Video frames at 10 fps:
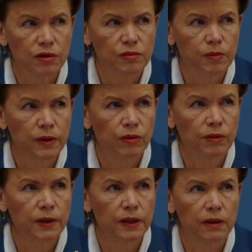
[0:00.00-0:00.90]
and
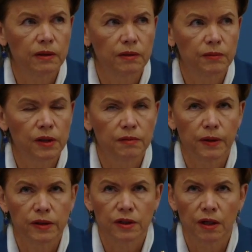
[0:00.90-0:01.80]
hoping to
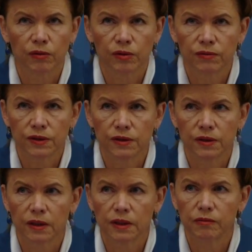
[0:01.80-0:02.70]
work in the
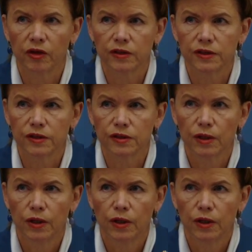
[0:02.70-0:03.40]
UNSC,